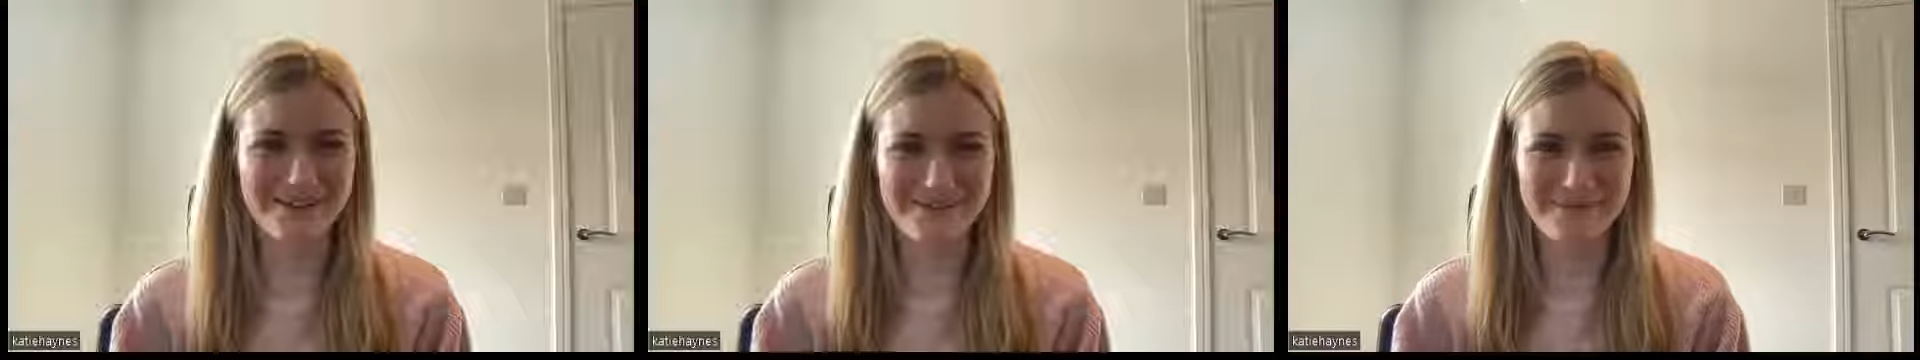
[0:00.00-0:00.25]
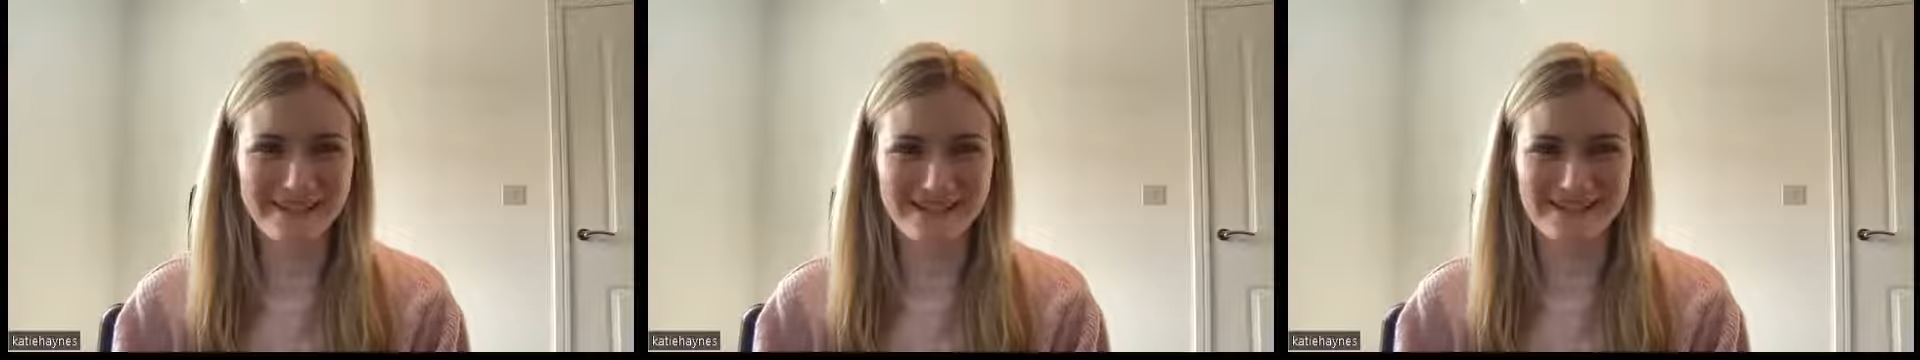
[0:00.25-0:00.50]

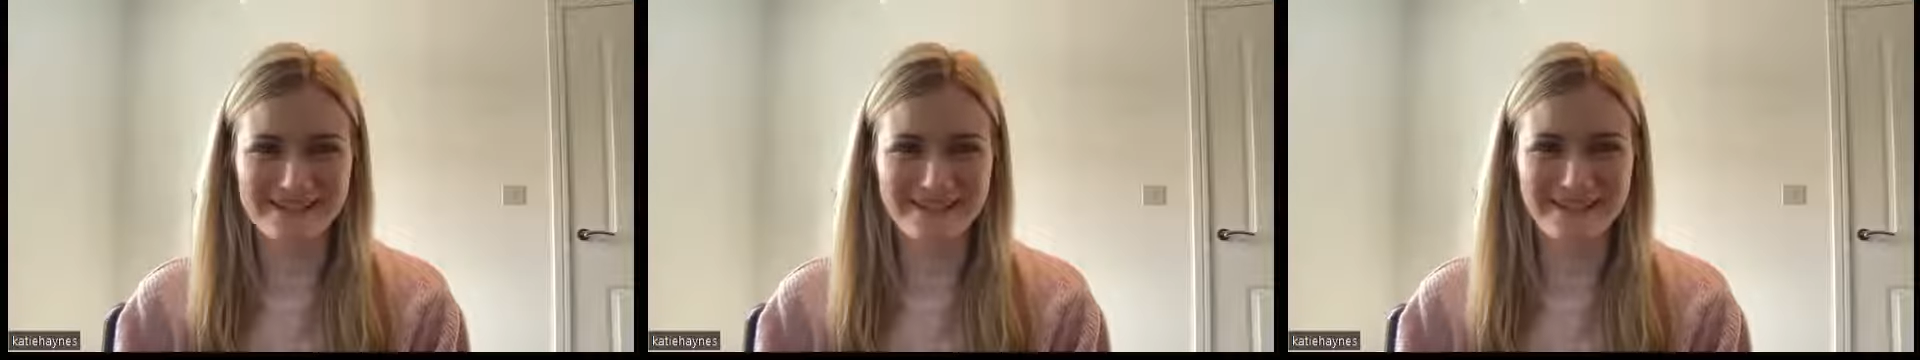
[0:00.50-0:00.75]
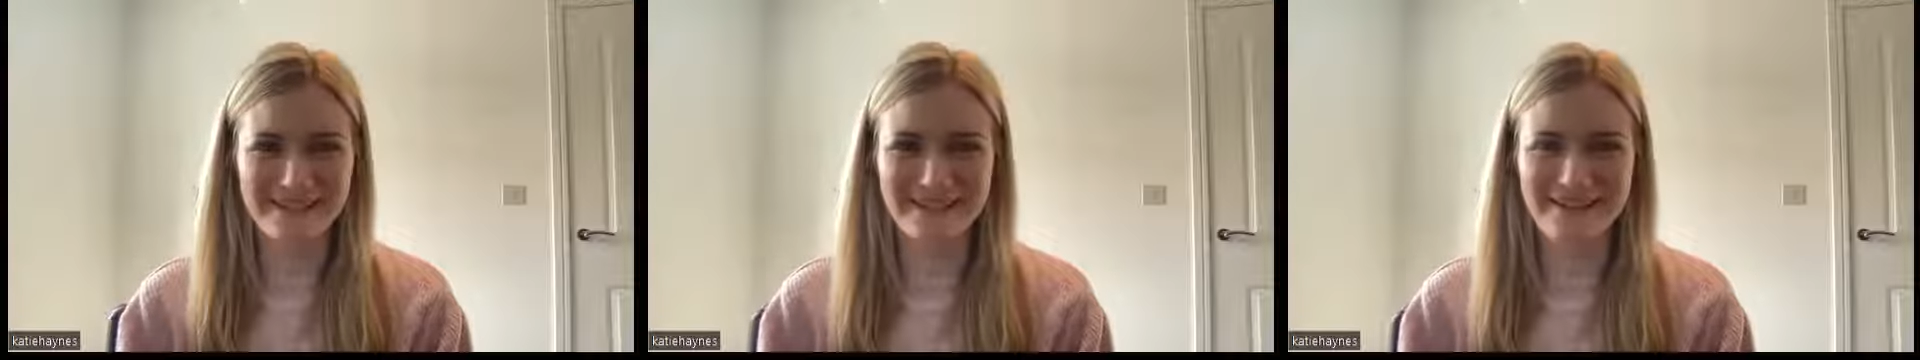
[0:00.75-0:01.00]
I'm
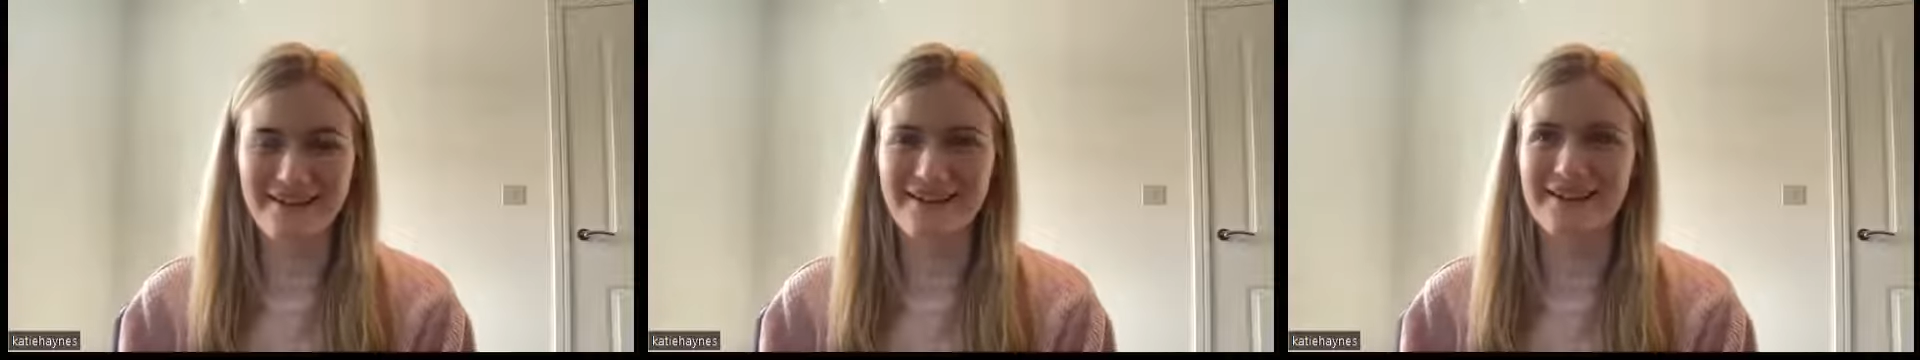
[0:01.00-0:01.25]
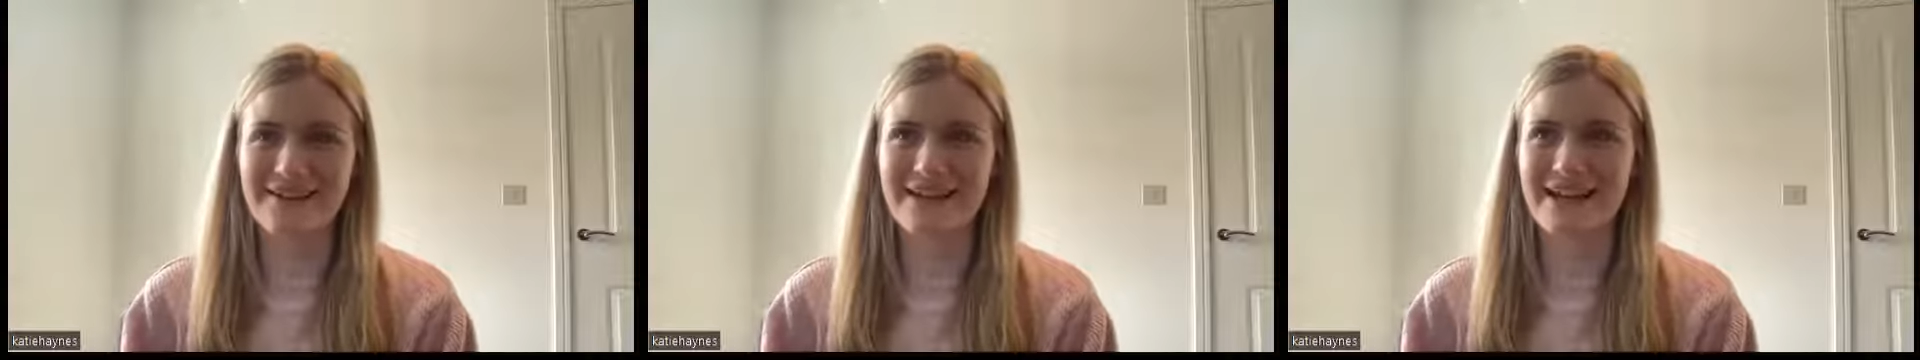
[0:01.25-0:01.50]
Katie.
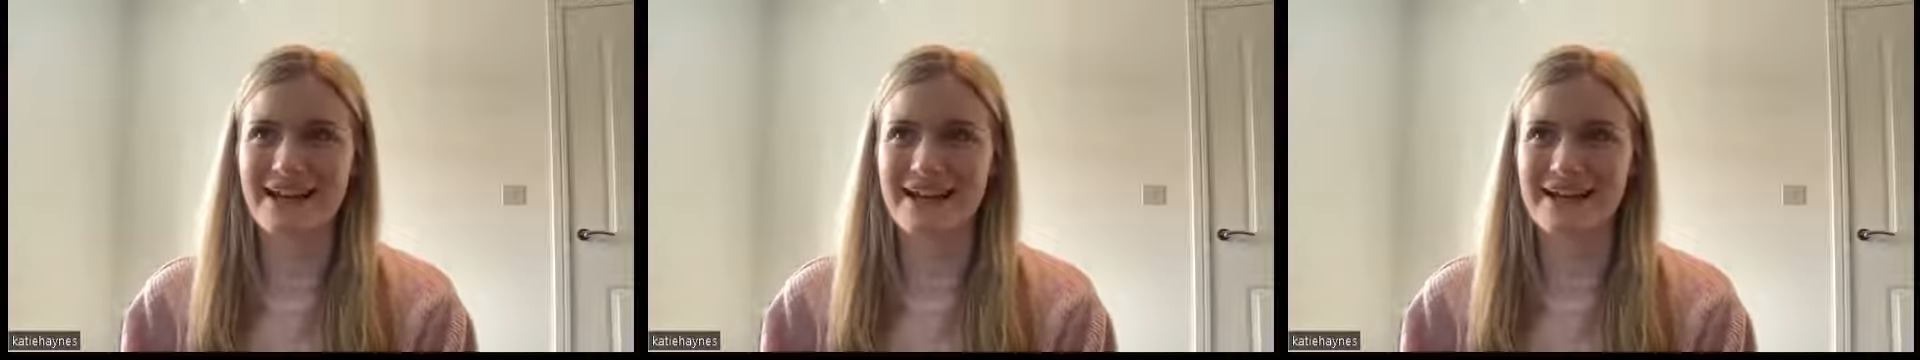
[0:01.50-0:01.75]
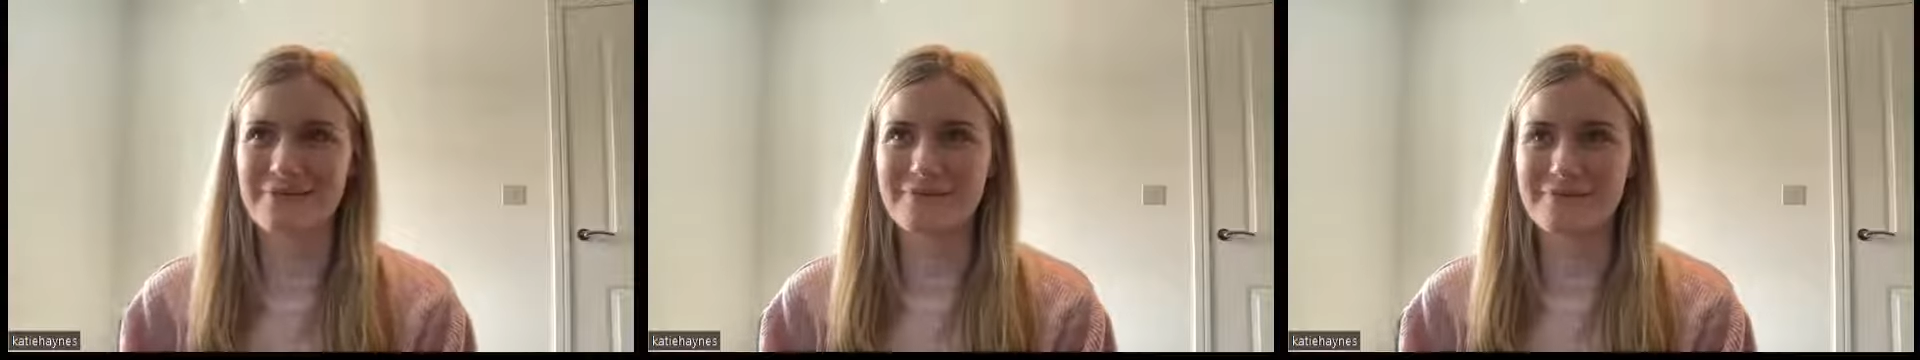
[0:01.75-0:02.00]
I
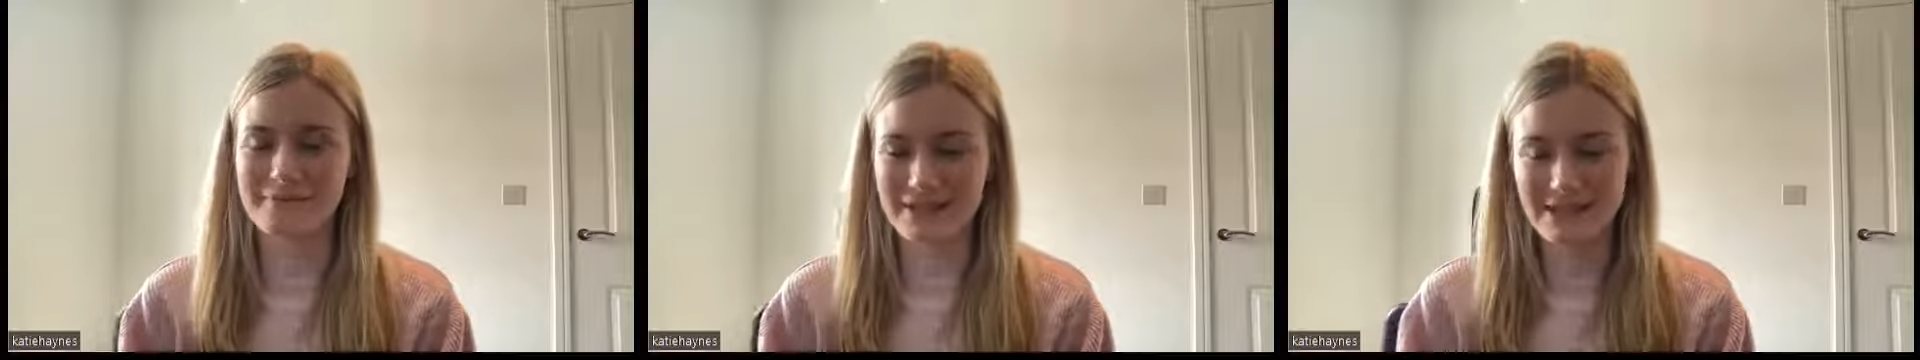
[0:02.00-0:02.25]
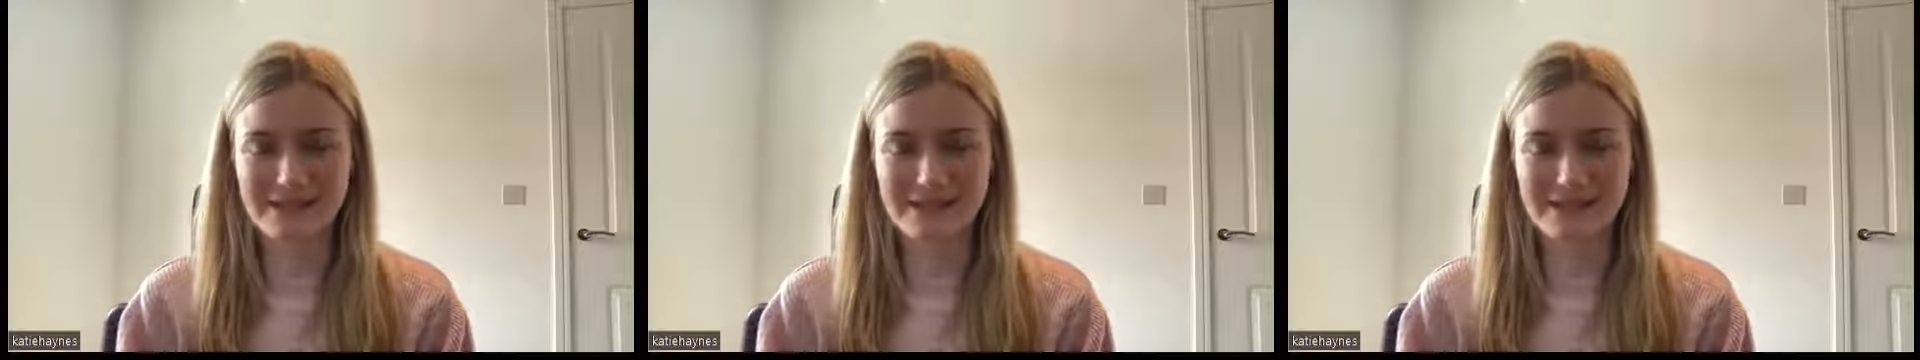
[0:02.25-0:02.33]
am